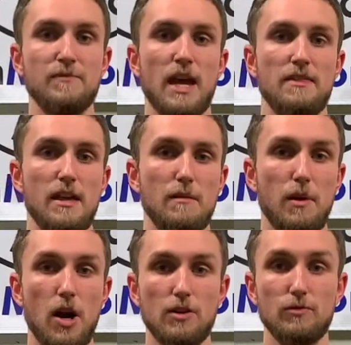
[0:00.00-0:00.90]
And then
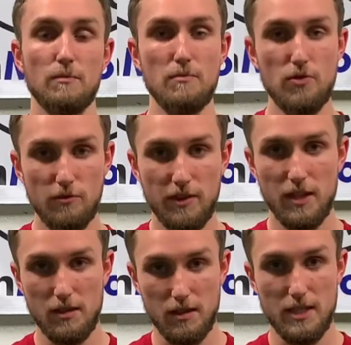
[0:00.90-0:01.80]
upon
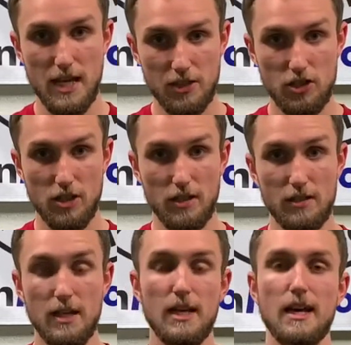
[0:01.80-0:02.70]
removing the tension,
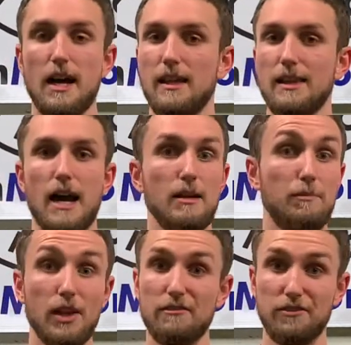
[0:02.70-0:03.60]
a lot of
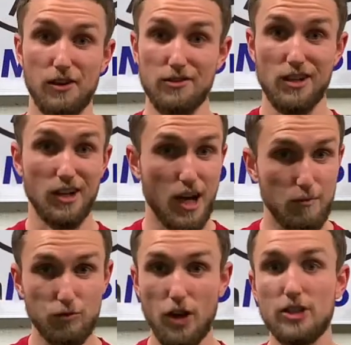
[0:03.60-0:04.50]
blood flow is going to
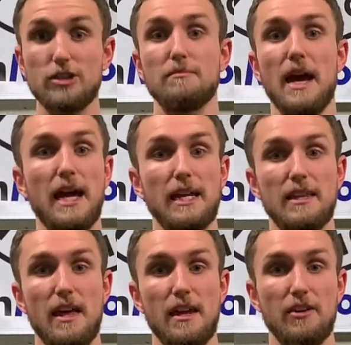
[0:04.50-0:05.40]
come rushing back into
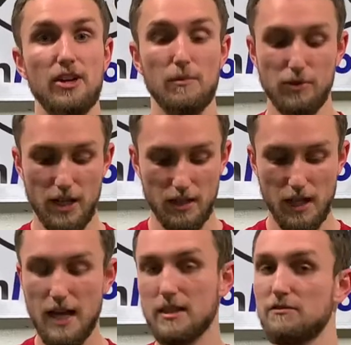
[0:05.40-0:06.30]
that area, bringing
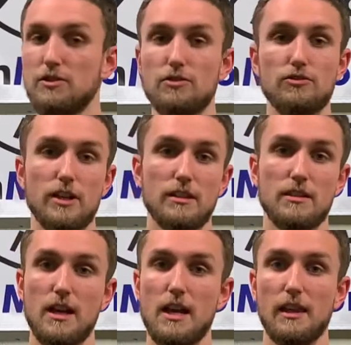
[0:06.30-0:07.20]
lots of nutrients,
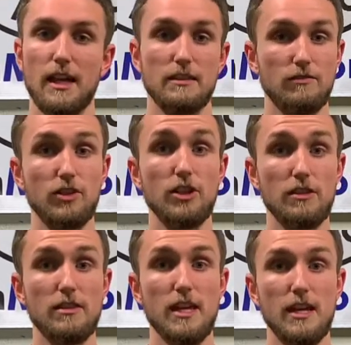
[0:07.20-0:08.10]
lots of
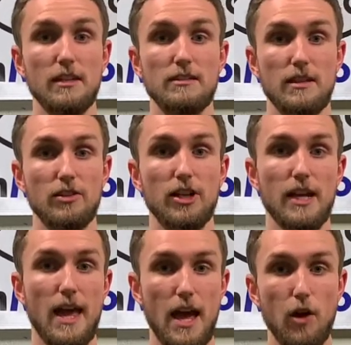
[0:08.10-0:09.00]
good things that are going to
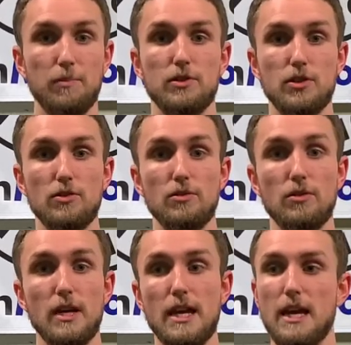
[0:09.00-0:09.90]
help
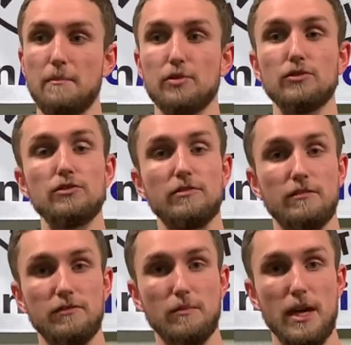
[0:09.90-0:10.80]
to improve
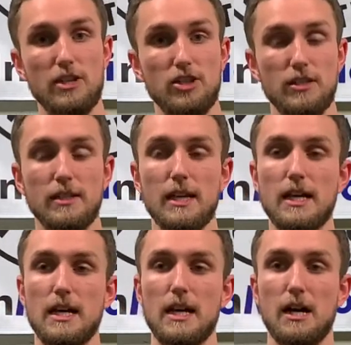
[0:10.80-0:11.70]
inflammation
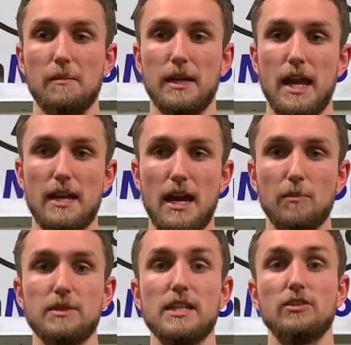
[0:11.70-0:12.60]
and
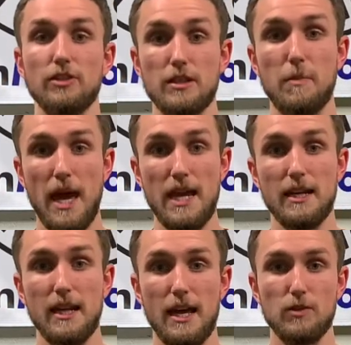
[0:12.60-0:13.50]
help decrease
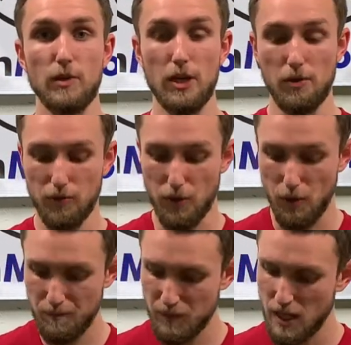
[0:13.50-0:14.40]
pain as we go through.
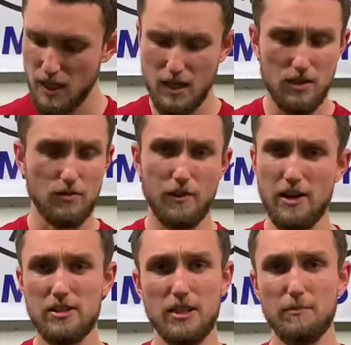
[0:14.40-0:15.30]
This is
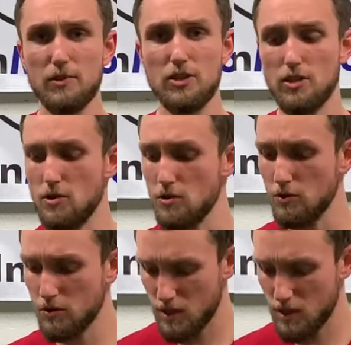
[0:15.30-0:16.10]
very simple to use.